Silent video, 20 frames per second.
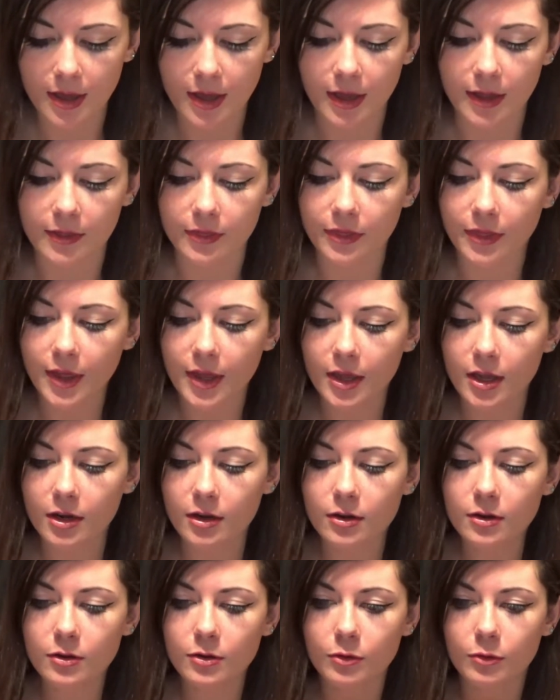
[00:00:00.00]
And then
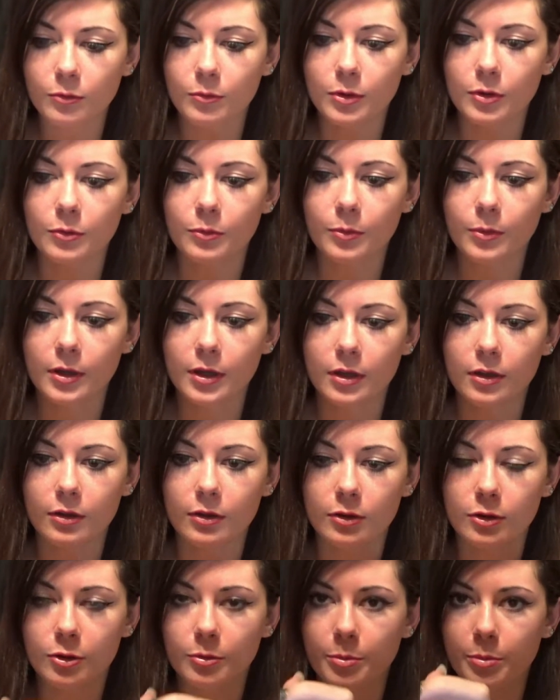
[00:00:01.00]
we
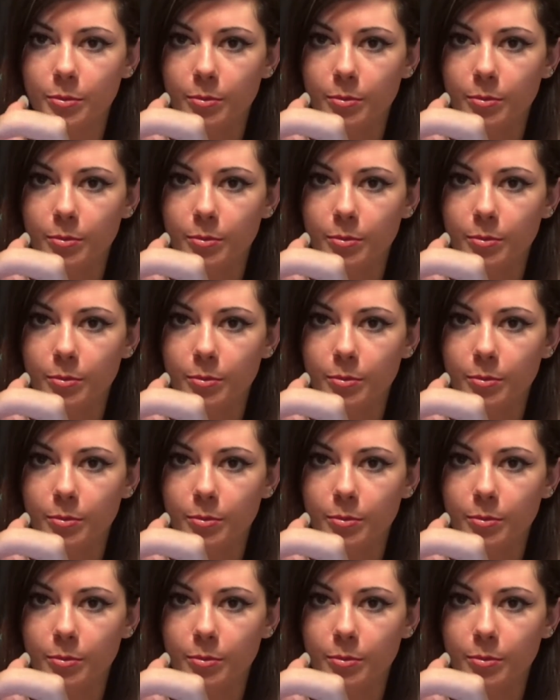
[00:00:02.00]
will